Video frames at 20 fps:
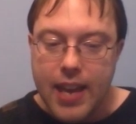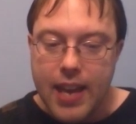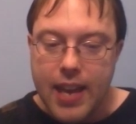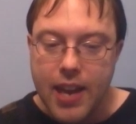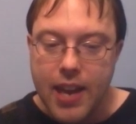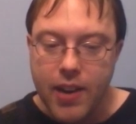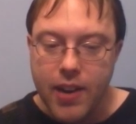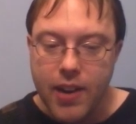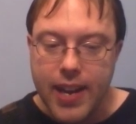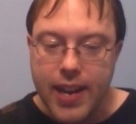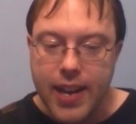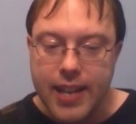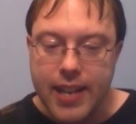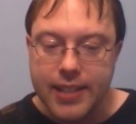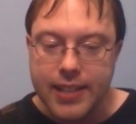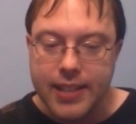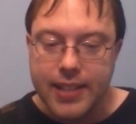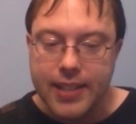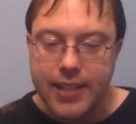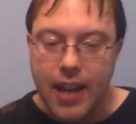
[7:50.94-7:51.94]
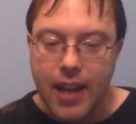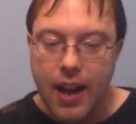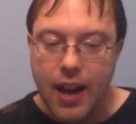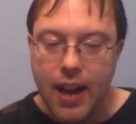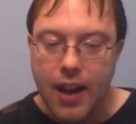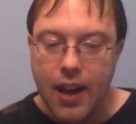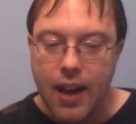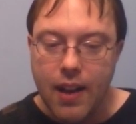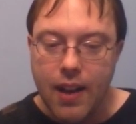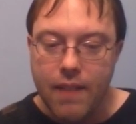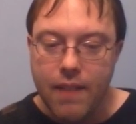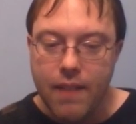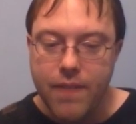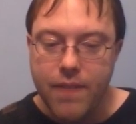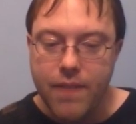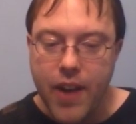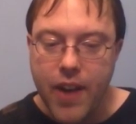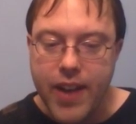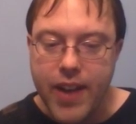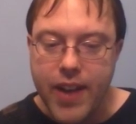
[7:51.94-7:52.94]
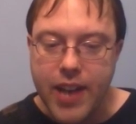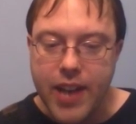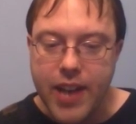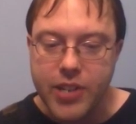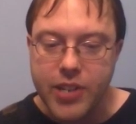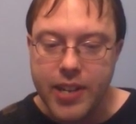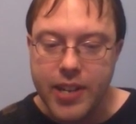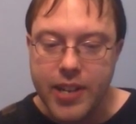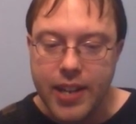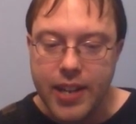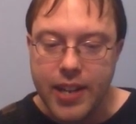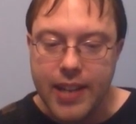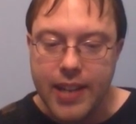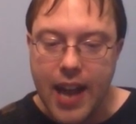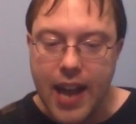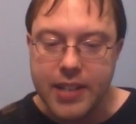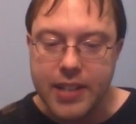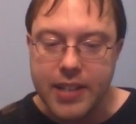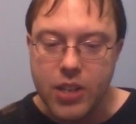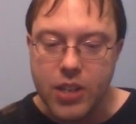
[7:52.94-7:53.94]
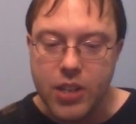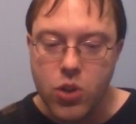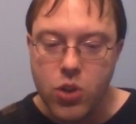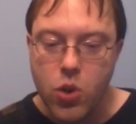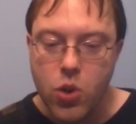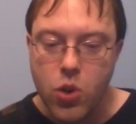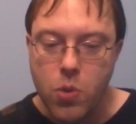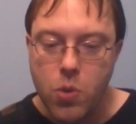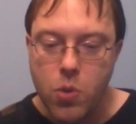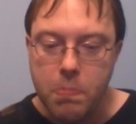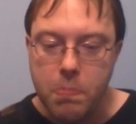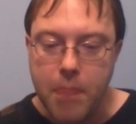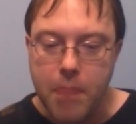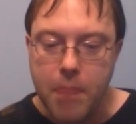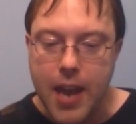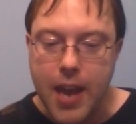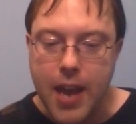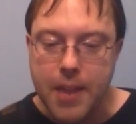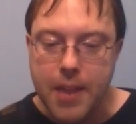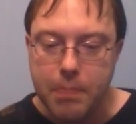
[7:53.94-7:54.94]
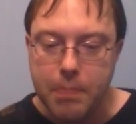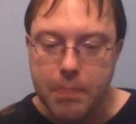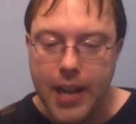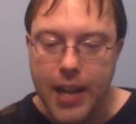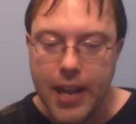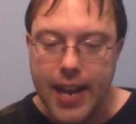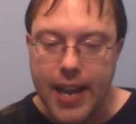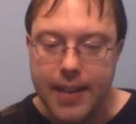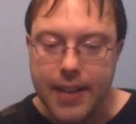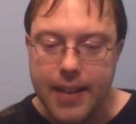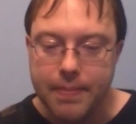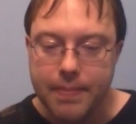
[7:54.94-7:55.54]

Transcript: Here is a variation that you may play.